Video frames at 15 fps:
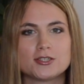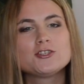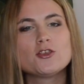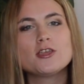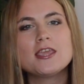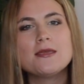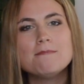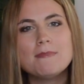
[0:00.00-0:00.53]
So
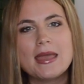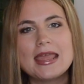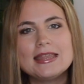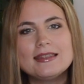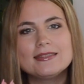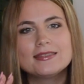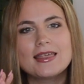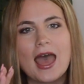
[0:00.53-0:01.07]
he made
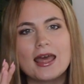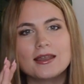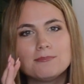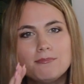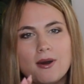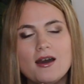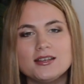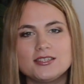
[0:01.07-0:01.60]
that
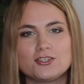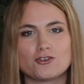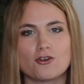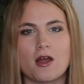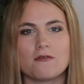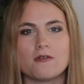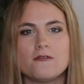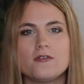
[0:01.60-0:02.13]
bus
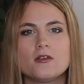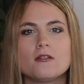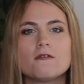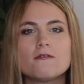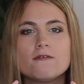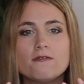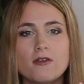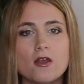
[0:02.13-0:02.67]
driver feel
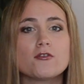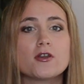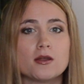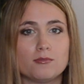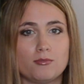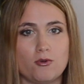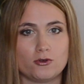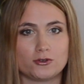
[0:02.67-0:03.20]
very
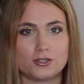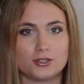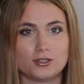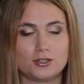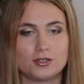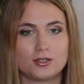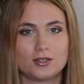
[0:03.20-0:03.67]
important.